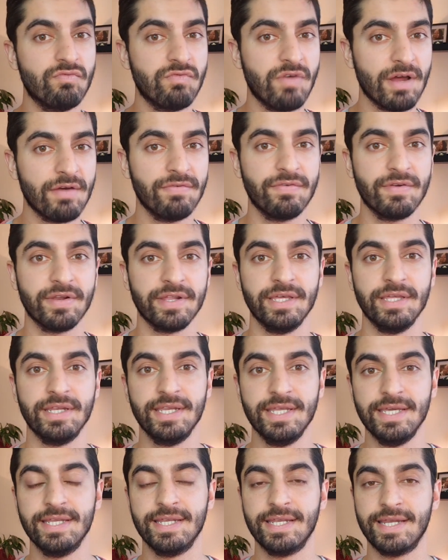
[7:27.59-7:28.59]
roughly
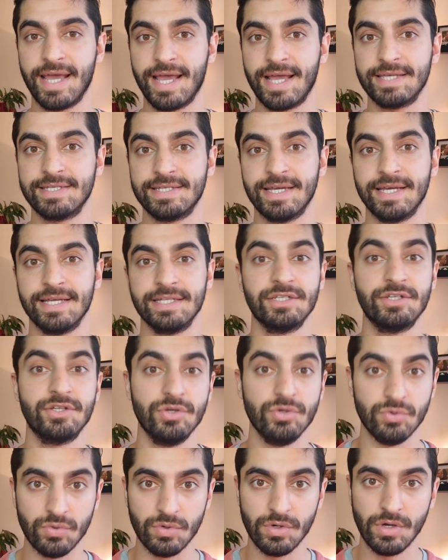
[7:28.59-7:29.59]
need in assets
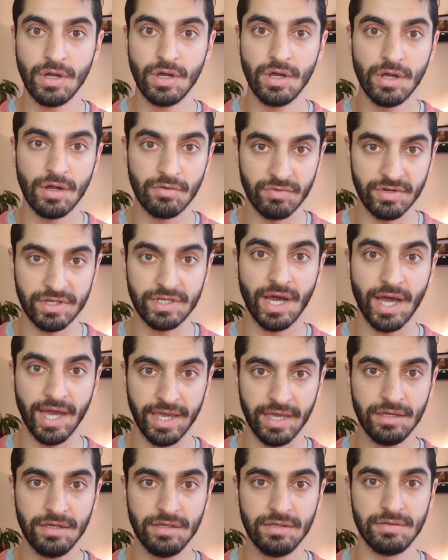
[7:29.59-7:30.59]
to
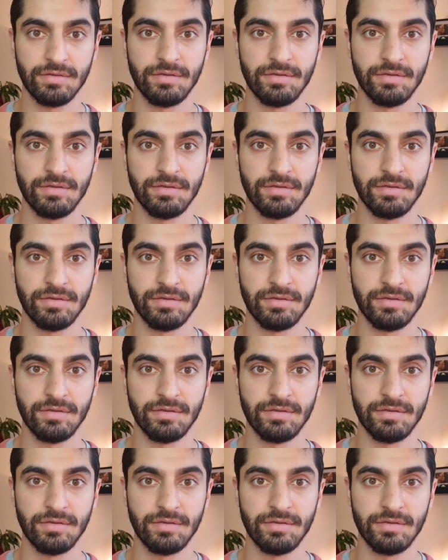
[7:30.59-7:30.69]
retire.